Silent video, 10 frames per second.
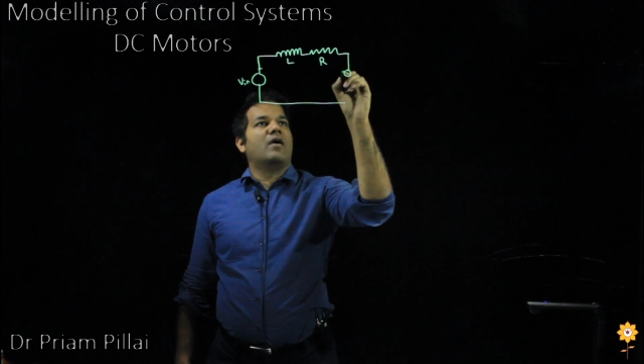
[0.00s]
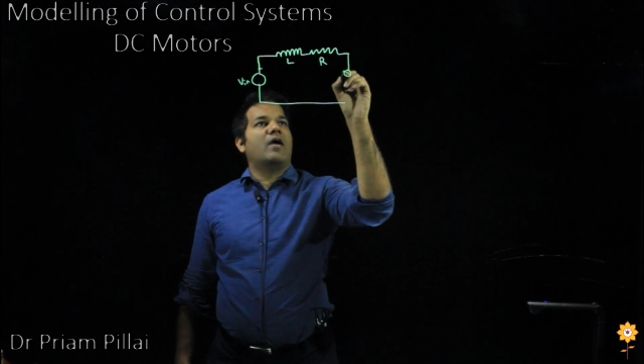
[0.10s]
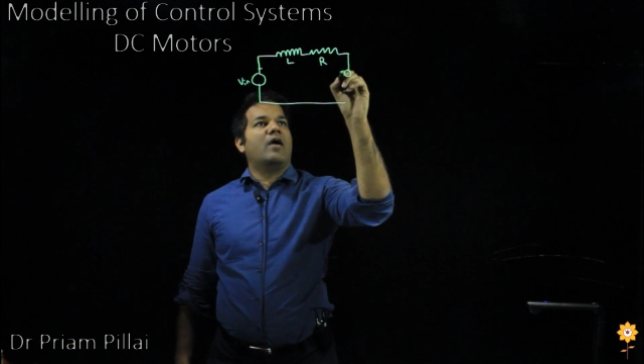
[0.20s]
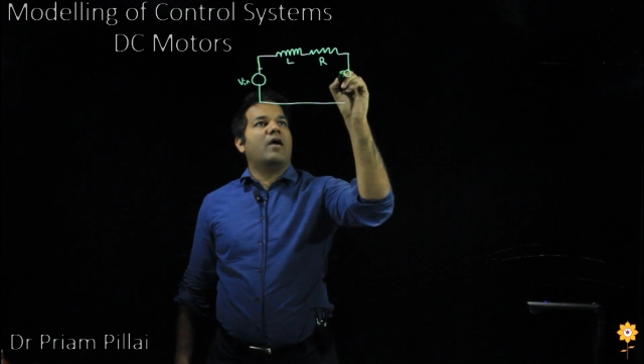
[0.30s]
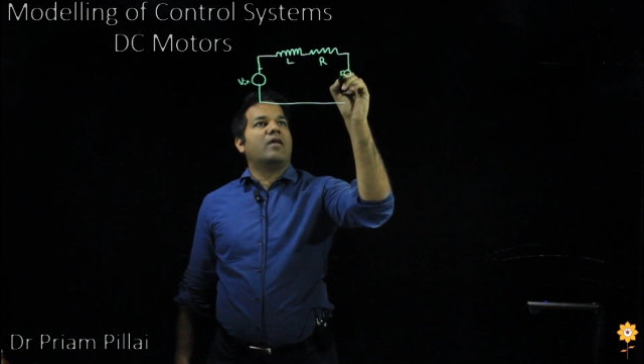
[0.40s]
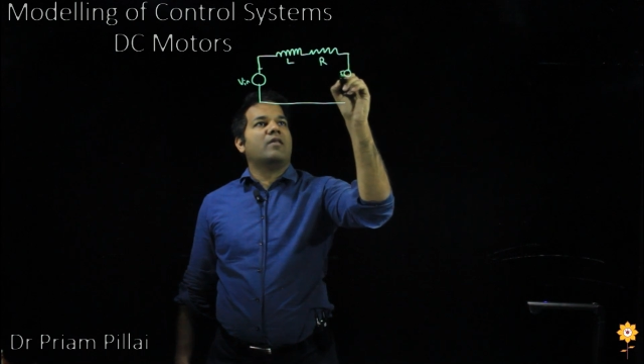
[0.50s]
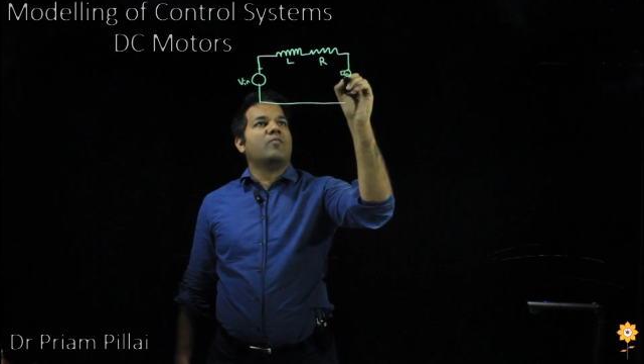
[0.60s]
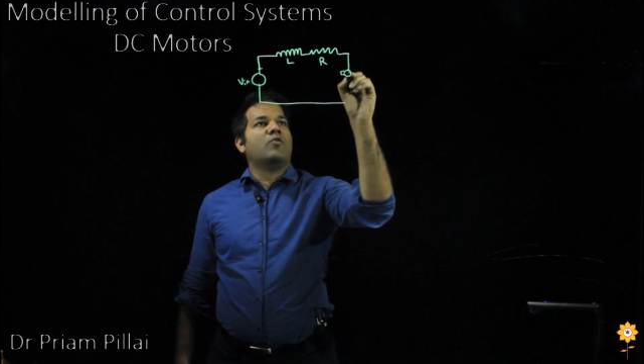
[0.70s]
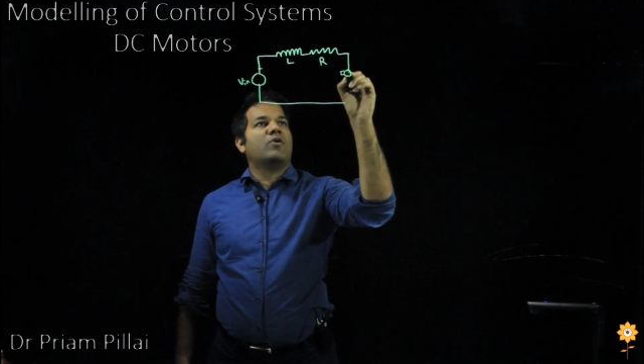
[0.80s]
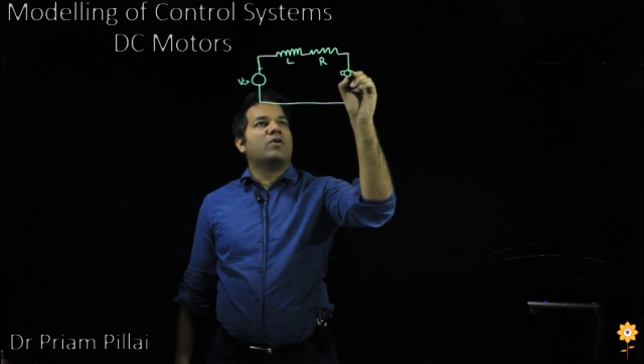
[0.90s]
and the
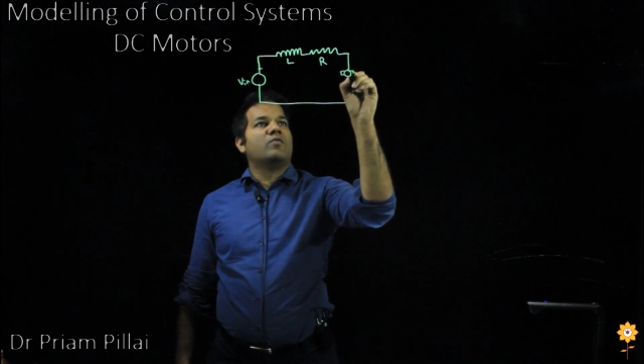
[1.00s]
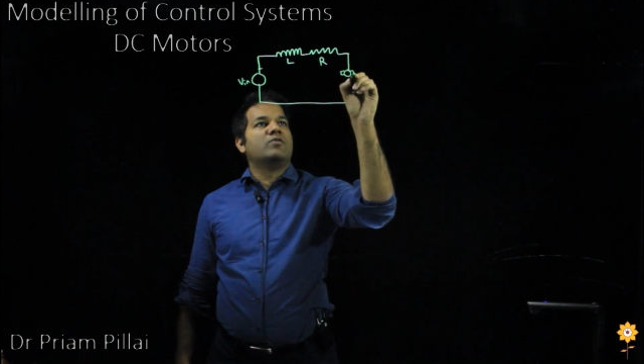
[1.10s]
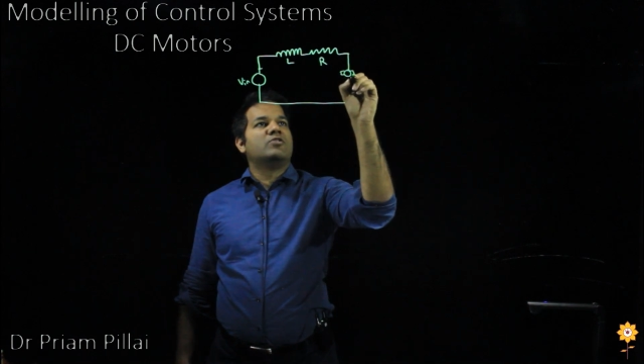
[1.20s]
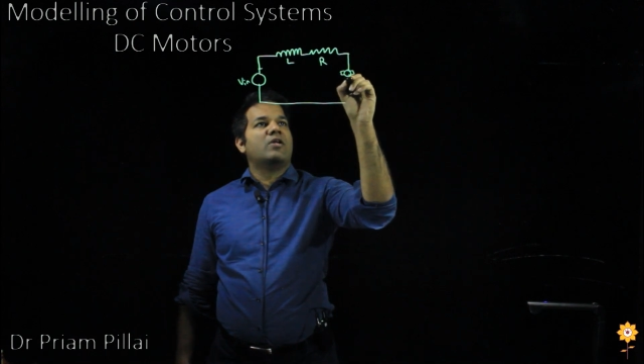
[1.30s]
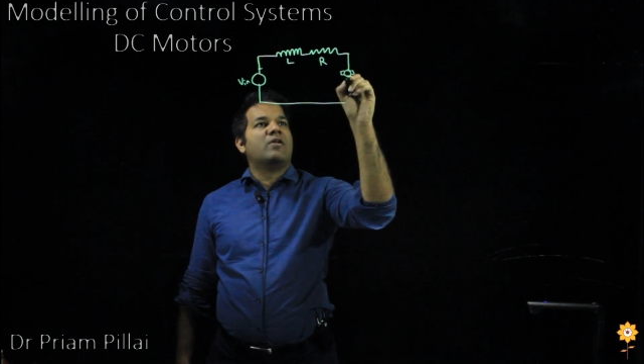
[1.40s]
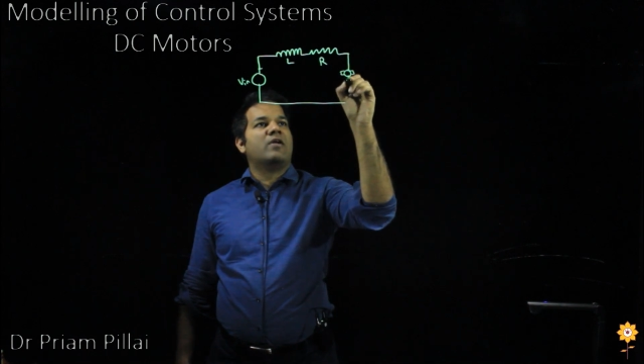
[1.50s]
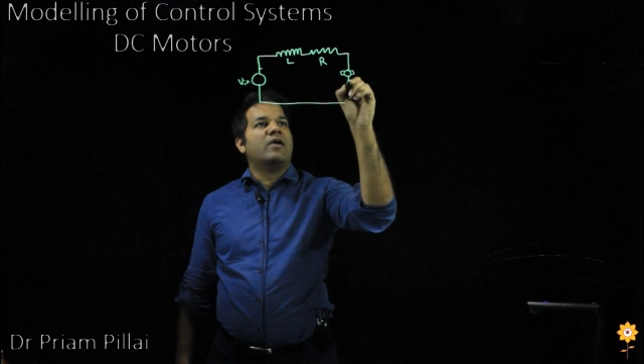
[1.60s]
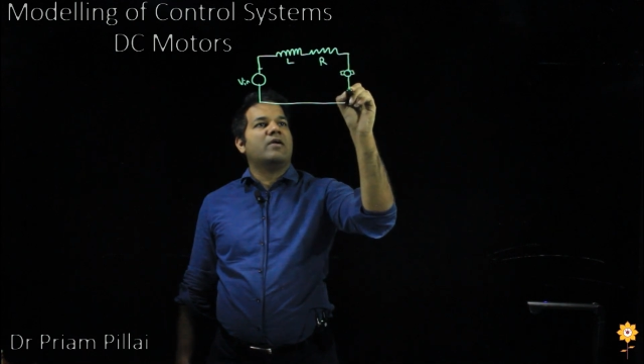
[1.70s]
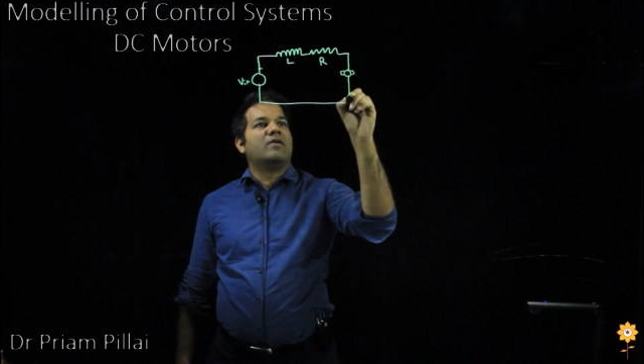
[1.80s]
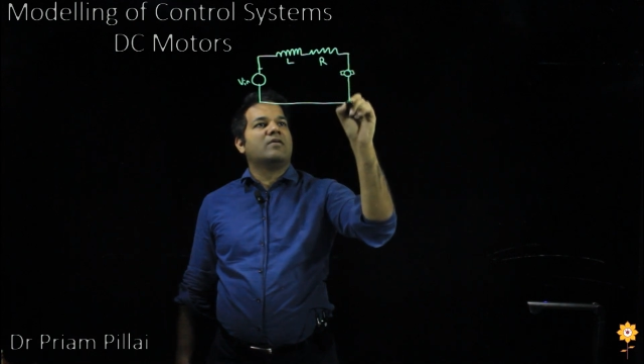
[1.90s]
motor would generate
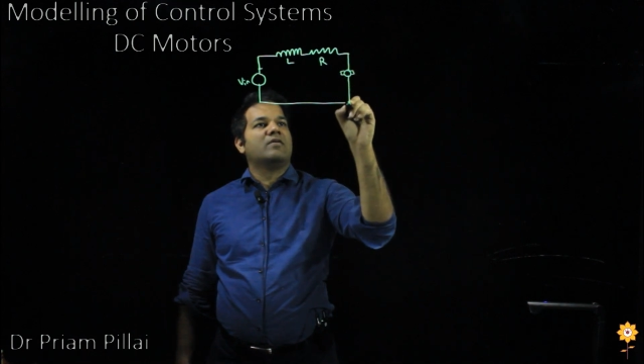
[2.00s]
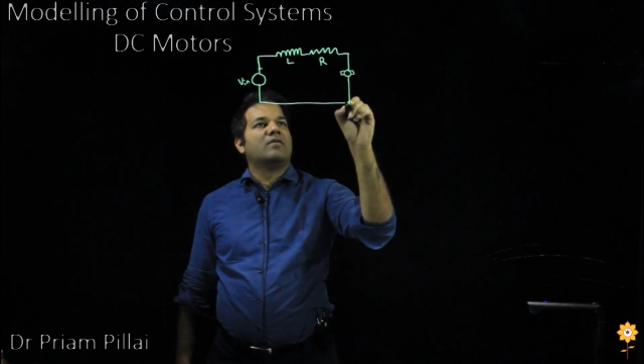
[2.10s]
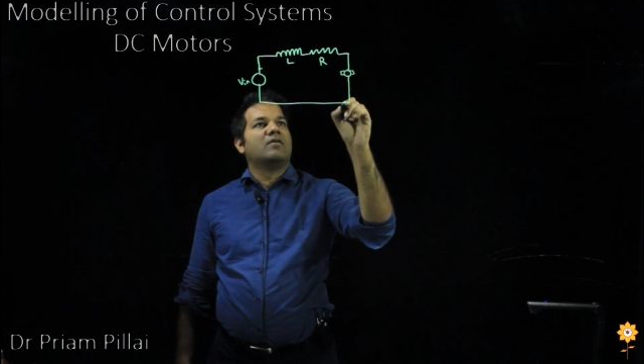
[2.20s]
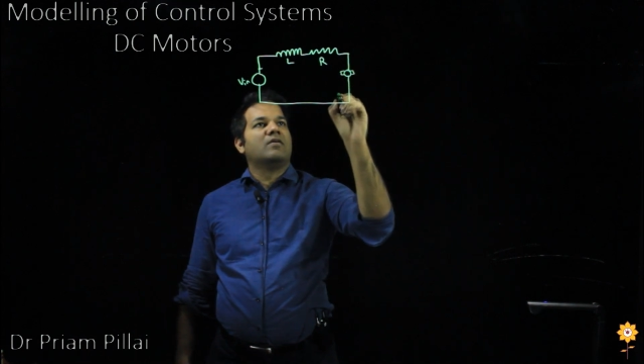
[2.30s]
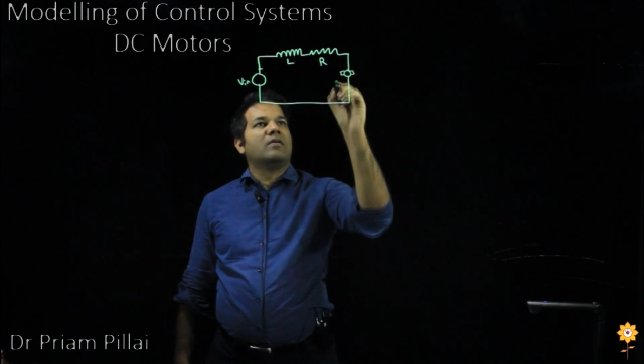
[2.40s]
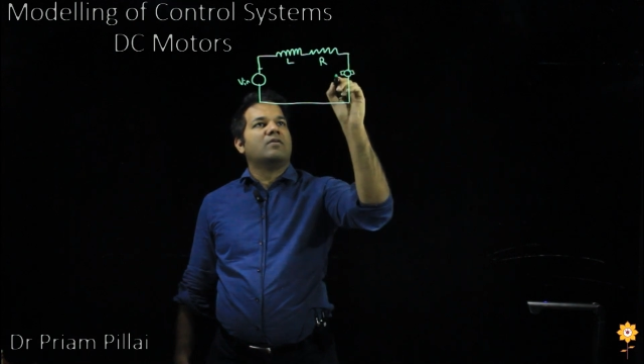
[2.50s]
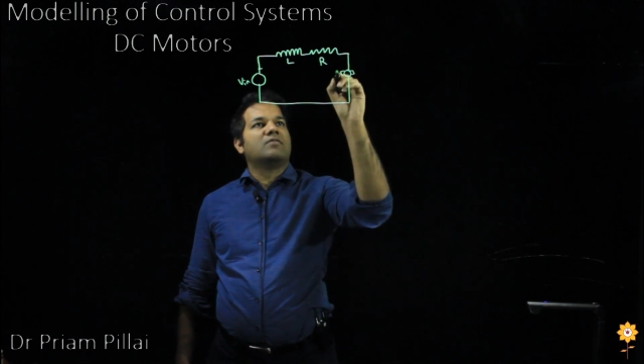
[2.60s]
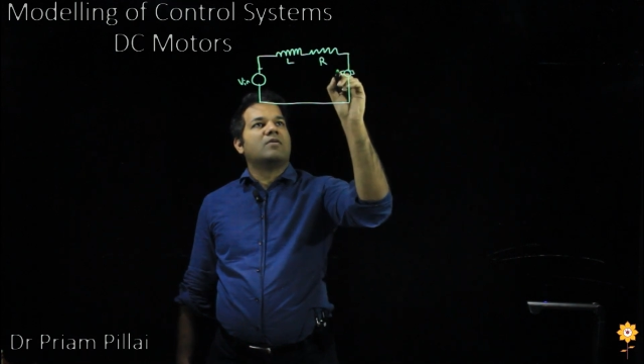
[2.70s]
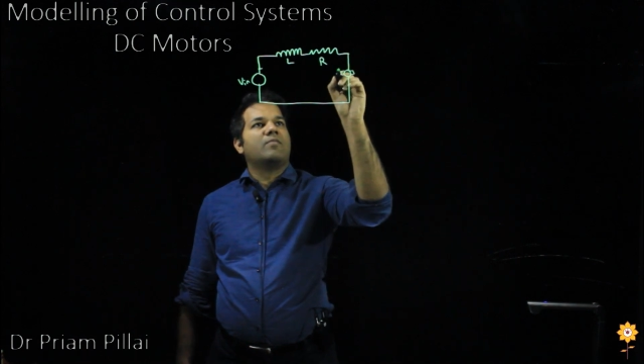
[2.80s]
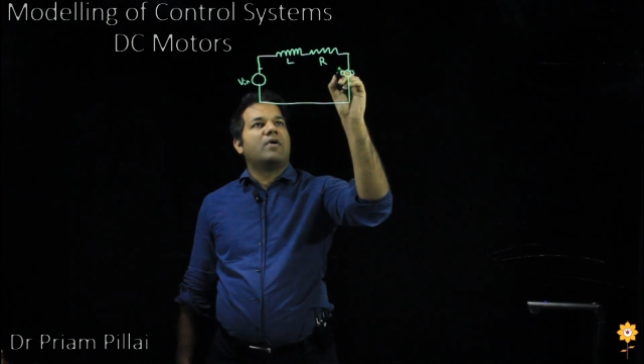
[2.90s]

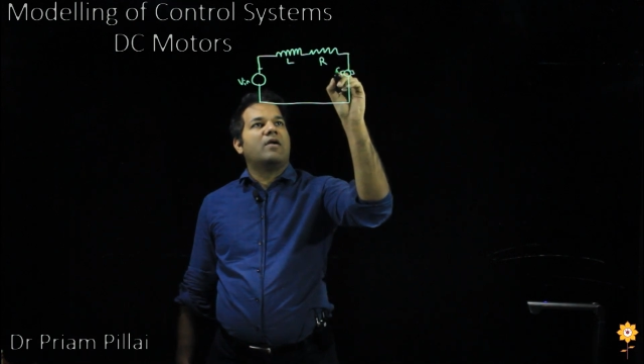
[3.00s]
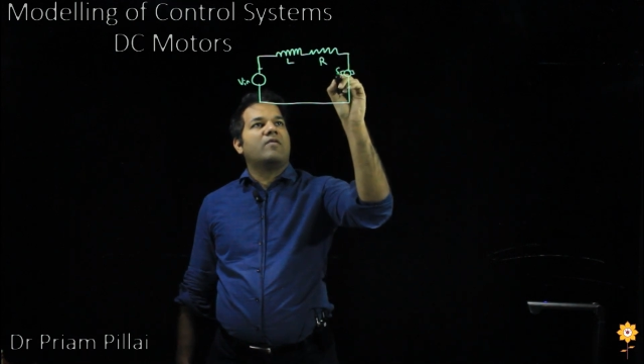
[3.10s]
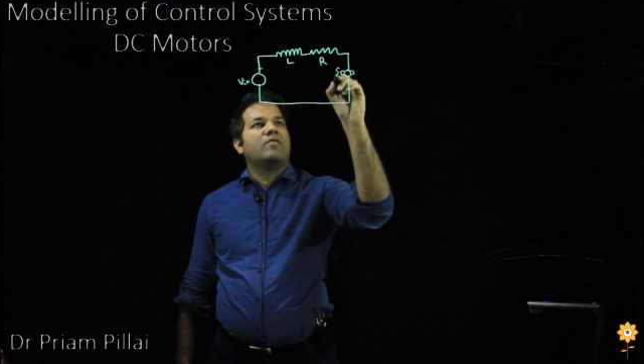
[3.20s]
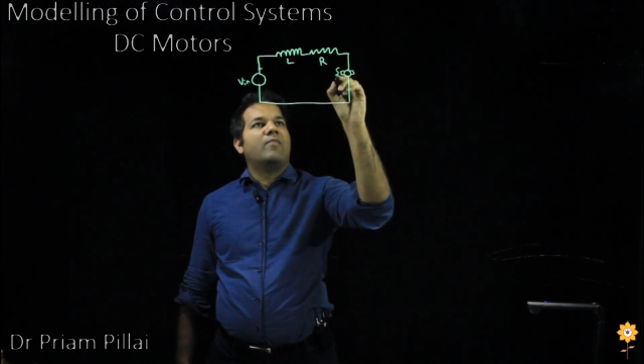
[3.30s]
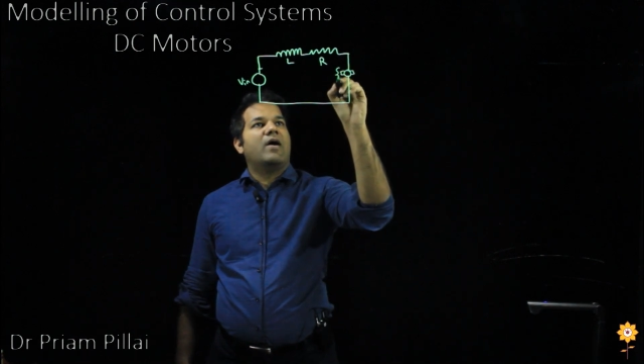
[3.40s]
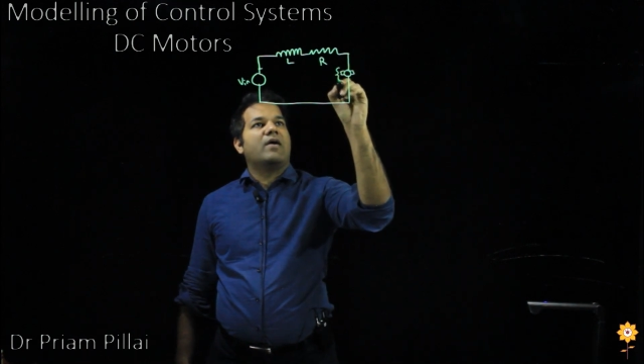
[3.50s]
some kind of a back